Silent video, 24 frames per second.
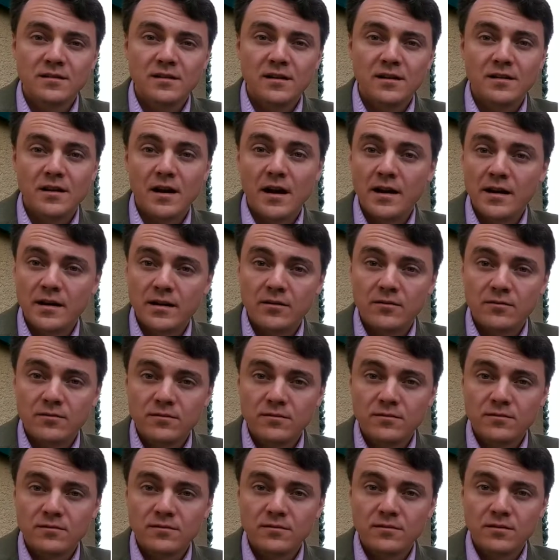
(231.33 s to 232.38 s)
And how?
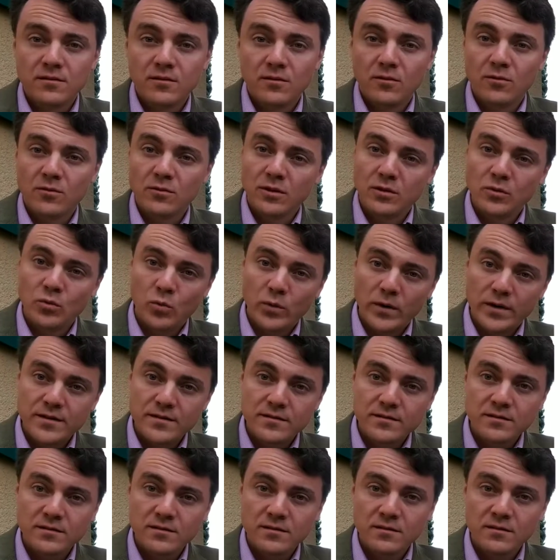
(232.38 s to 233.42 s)
All at
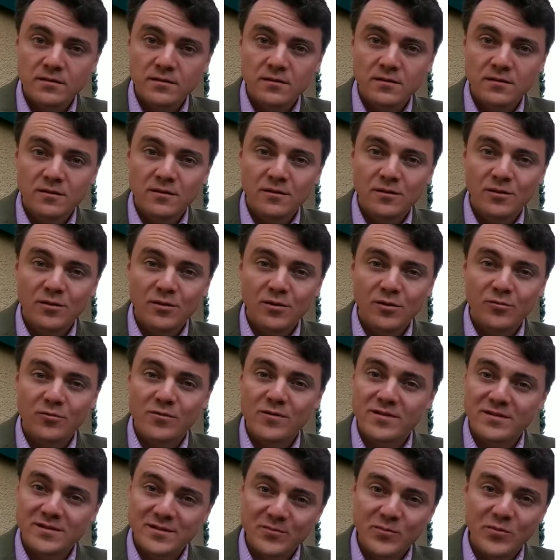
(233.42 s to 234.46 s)
once? Or
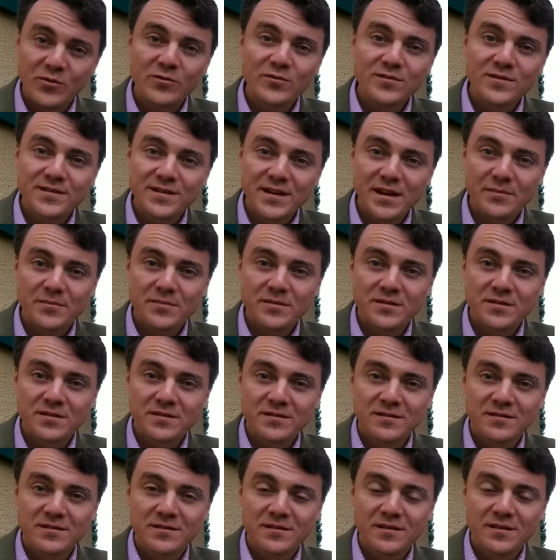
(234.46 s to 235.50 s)
with small steps?
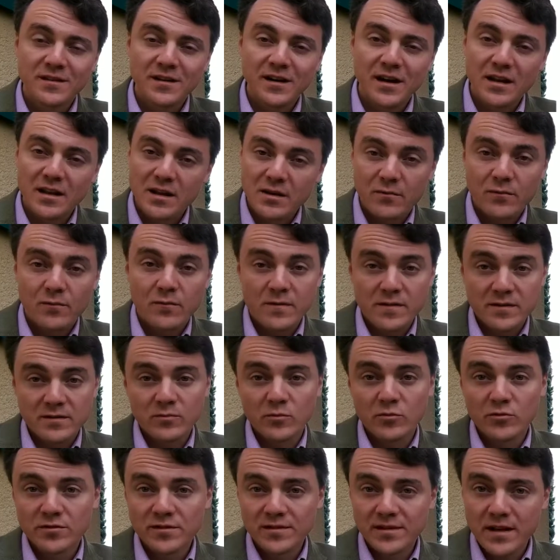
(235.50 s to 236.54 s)
And if with
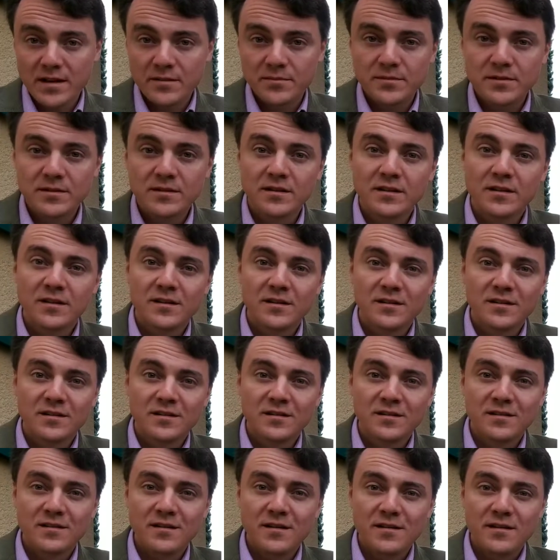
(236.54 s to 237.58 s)
small steps,
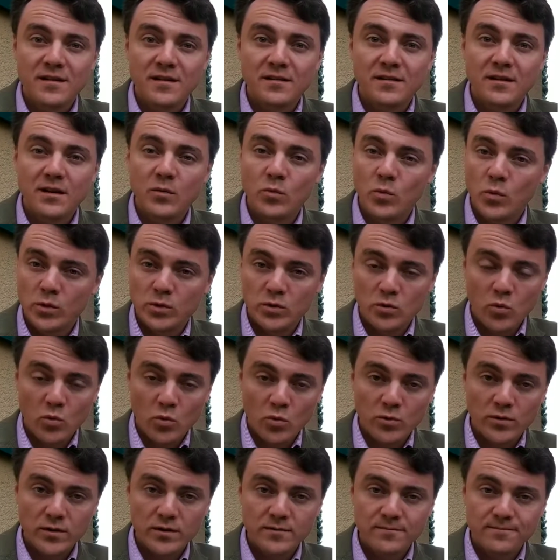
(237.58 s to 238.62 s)
then in what
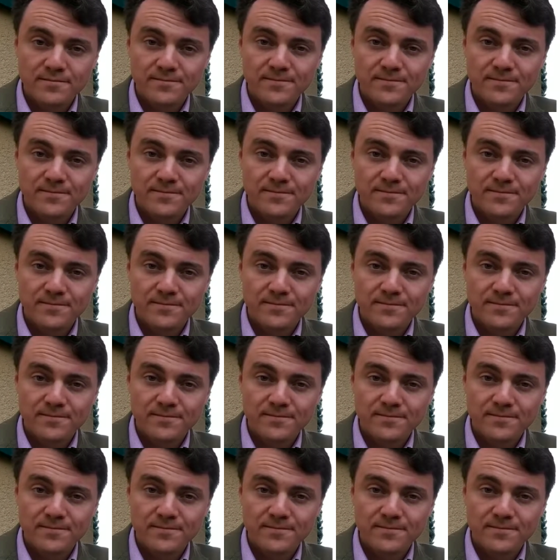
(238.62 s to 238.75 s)
order?